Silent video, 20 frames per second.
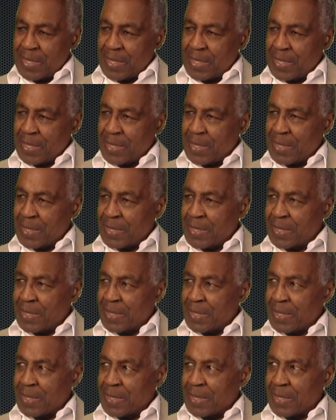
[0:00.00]

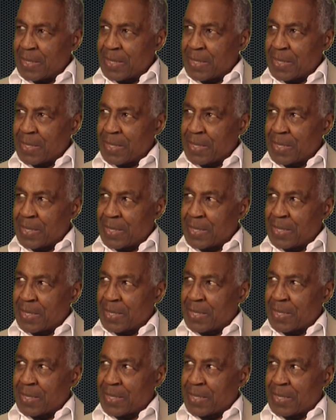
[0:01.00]
Uh, uh,
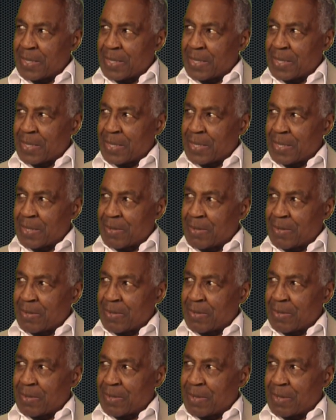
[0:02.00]

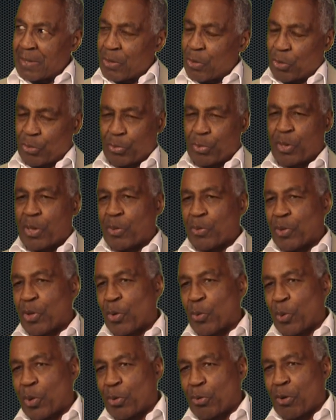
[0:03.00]
of course, we don't
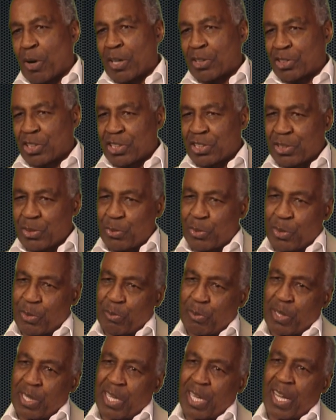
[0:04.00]
know what Rochester would
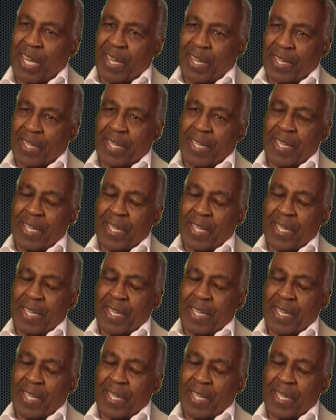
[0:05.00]
have been like